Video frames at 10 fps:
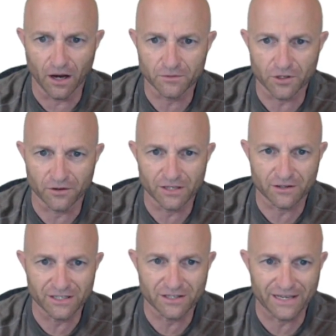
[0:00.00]
So
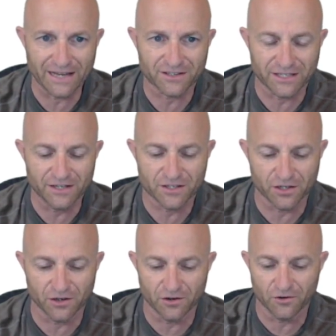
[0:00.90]
this gets
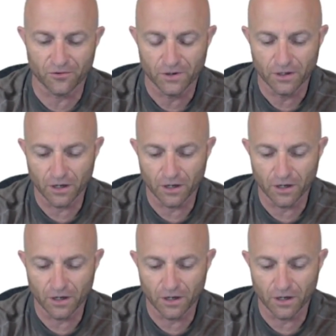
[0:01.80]
into